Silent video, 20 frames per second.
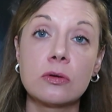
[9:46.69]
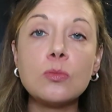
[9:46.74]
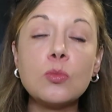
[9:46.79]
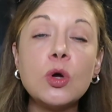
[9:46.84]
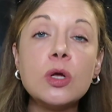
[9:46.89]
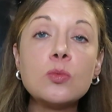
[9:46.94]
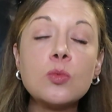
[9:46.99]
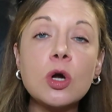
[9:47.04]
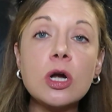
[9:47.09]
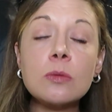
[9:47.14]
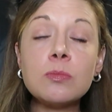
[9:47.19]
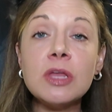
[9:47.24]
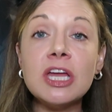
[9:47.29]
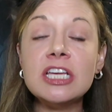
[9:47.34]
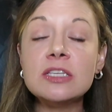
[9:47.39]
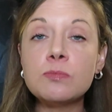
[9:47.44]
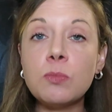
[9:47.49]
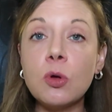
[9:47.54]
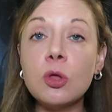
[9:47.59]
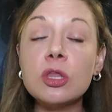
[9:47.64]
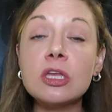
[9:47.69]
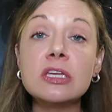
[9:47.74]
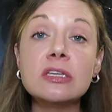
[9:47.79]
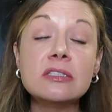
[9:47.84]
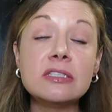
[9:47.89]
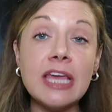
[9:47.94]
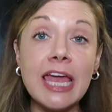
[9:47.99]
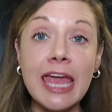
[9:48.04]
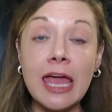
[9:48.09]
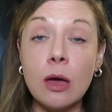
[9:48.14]
When workplace
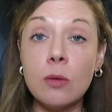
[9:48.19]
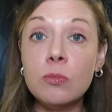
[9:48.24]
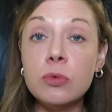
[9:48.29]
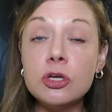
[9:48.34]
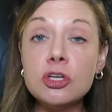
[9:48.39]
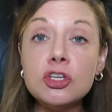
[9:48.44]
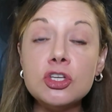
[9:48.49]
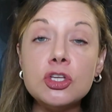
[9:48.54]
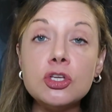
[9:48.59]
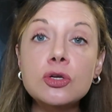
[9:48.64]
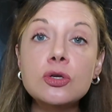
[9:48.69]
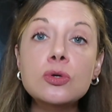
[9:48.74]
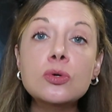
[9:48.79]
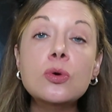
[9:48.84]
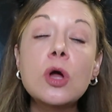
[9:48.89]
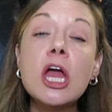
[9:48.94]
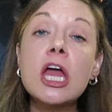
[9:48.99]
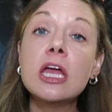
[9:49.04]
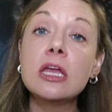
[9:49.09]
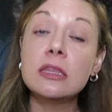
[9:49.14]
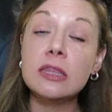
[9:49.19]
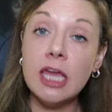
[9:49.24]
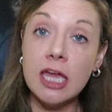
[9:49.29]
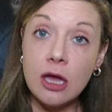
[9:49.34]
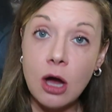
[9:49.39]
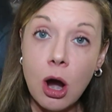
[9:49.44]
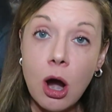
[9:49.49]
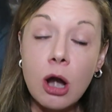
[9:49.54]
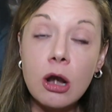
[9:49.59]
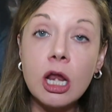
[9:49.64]
bullies ambush you,
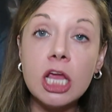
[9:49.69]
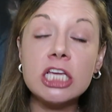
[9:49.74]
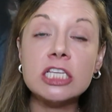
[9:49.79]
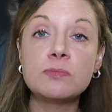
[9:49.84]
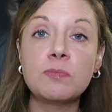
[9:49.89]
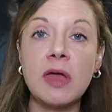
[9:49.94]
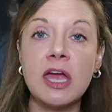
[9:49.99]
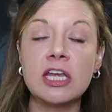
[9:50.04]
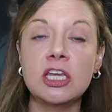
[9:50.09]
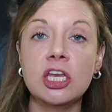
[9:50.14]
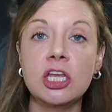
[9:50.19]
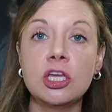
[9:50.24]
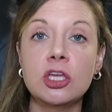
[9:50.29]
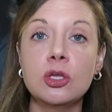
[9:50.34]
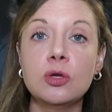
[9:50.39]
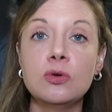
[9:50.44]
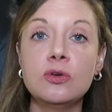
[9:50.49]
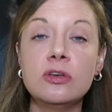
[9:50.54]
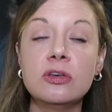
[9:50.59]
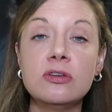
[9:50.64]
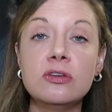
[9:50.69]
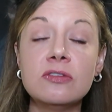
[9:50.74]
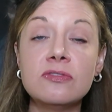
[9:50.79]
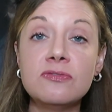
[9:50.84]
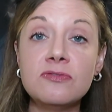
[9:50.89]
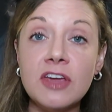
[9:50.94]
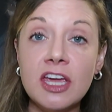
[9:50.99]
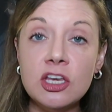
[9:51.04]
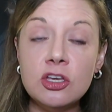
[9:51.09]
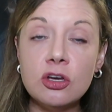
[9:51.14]
they are expecting you to
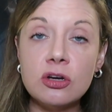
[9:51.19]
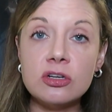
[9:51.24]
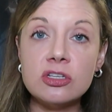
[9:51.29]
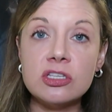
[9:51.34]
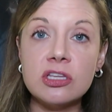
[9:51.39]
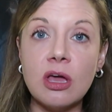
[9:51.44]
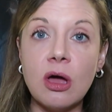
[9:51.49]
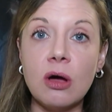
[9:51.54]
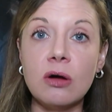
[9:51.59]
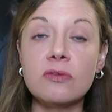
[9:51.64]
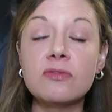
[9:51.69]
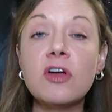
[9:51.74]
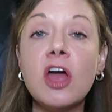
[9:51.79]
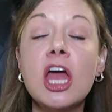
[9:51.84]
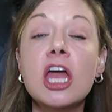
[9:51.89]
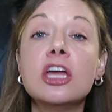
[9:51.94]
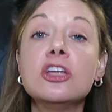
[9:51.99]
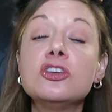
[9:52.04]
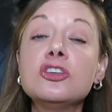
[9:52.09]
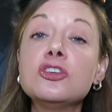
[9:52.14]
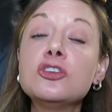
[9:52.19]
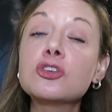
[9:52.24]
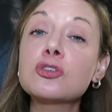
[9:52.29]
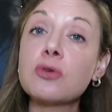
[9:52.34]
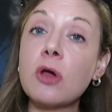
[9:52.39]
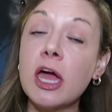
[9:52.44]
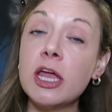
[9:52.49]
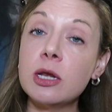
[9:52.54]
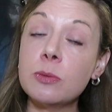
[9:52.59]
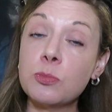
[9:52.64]
defend yourself to
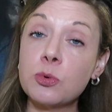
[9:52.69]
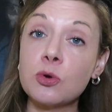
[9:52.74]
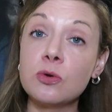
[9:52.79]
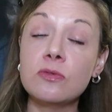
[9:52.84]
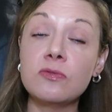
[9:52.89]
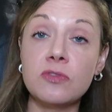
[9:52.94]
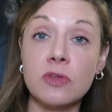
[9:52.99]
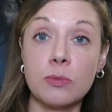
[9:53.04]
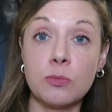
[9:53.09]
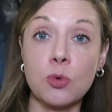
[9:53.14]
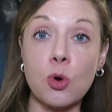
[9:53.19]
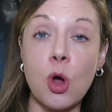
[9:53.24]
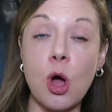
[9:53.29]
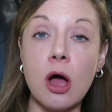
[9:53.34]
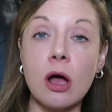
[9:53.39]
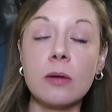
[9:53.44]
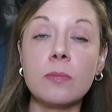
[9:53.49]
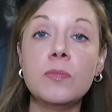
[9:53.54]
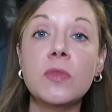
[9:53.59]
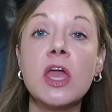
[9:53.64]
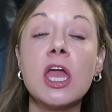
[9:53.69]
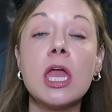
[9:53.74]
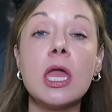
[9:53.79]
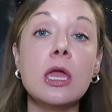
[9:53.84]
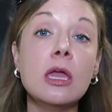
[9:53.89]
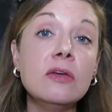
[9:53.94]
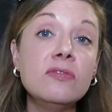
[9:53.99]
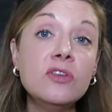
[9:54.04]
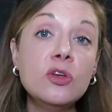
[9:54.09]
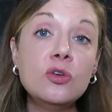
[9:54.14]
try to prove them wrong.
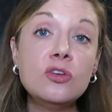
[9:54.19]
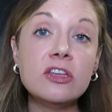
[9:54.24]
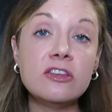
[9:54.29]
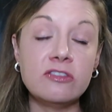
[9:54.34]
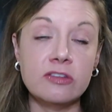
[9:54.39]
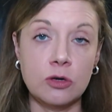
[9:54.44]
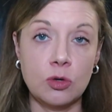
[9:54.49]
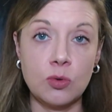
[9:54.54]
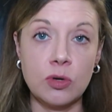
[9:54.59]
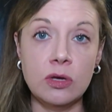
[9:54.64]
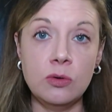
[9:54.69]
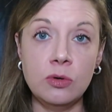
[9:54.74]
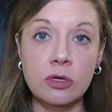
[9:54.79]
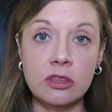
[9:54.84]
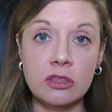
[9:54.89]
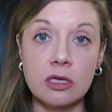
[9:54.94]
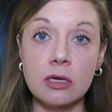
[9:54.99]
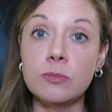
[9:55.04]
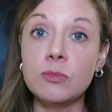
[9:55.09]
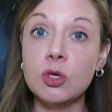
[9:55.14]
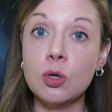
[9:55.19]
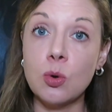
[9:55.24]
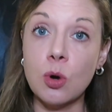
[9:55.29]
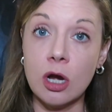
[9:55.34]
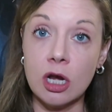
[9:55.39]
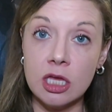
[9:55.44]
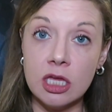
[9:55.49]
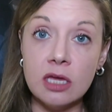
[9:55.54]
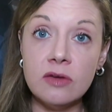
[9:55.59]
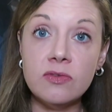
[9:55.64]
If you disagree with them, you
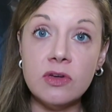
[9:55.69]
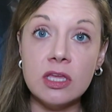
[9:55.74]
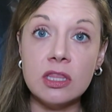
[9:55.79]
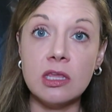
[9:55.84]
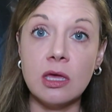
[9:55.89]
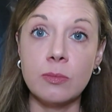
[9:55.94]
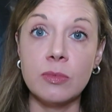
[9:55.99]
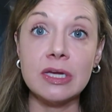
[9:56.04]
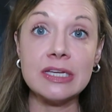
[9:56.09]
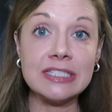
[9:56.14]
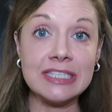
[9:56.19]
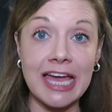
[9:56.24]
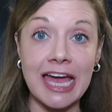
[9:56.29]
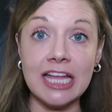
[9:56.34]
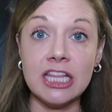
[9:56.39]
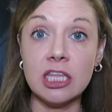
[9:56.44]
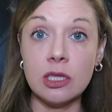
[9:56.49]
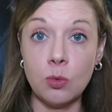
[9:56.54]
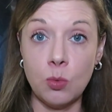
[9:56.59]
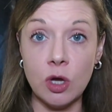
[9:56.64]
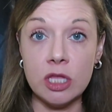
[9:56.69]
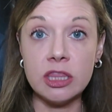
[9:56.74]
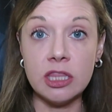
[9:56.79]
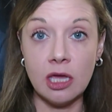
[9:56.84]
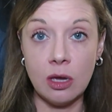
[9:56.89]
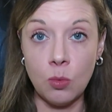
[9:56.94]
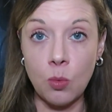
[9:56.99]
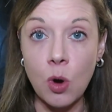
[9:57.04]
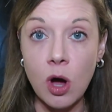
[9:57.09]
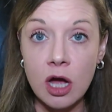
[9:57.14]
are giving them exactly what
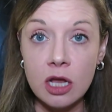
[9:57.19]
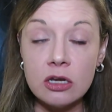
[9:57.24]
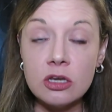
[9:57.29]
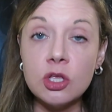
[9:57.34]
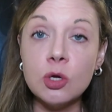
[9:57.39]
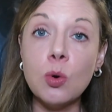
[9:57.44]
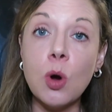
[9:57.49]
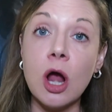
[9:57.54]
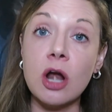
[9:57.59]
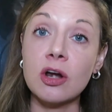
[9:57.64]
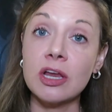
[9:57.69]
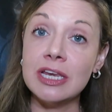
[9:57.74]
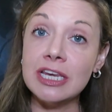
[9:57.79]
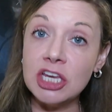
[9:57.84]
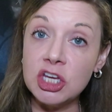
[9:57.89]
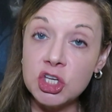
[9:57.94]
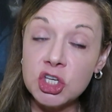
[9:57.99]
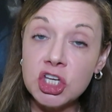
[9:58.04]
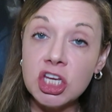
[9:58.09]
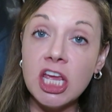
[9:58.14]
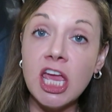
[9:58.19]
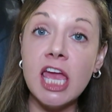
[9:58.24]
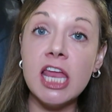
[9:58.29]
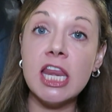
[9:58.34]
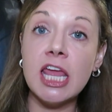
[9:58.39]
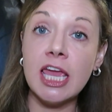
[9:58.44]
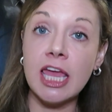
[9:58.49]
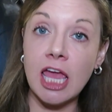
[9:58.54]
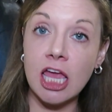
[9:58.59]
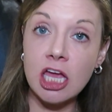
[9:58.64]
they want. You are
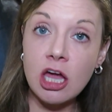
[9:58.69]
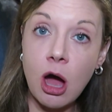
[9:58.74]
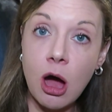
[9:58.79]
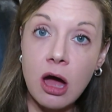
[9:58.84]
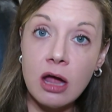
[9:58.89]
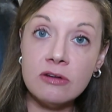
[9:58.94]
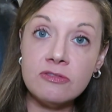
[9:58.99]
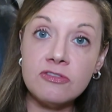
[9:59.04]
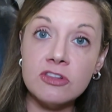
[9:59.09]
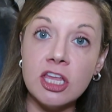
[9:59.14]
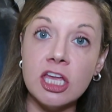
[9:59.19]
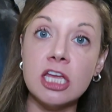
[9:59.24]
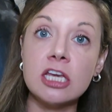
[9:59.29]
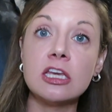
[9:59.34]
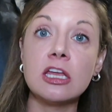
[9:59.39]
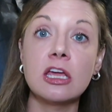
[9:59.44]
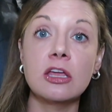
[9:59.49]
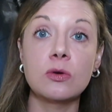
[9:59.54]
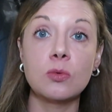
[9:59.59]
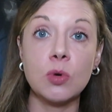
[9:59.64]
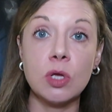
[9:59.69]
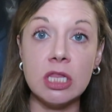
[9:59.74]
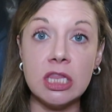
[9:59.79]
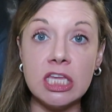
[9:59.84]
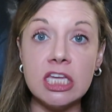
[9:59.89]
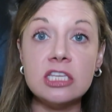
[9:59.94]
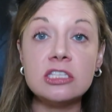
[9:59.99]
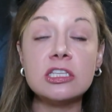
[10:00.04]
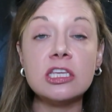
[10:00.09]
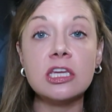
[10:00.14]
initiating a conflict and
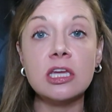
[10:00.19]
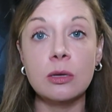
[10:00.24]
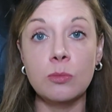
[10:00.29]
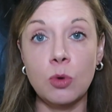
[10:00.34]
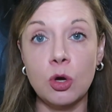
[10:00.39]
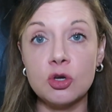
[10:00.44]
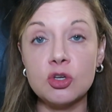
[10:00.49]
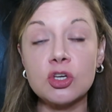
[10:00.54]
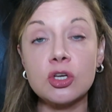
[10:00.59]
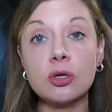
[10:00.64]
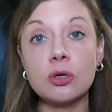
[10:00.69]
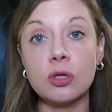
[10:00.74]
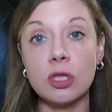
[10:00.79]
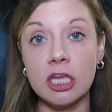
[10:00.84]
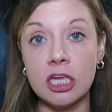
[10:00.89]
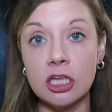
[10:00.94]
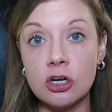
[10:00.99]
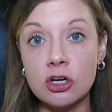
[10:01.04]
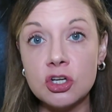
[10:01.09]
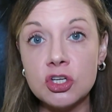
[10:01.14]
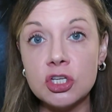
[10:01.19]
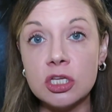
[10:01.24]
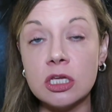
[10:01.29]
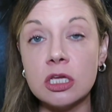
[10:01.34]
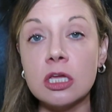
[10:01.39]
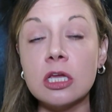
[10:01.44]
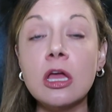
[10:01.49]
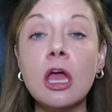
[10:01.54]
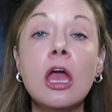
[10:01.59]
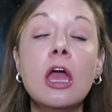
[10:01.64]
releasing emotional
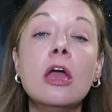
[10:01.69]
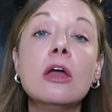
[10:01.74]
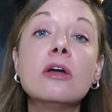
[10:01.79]
energy